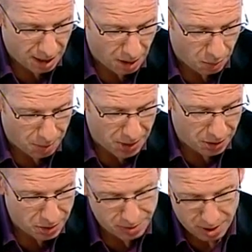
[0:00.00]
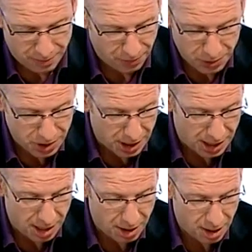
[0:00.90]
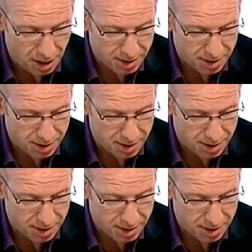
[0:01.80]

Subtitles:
a woman who's, unfortunately, her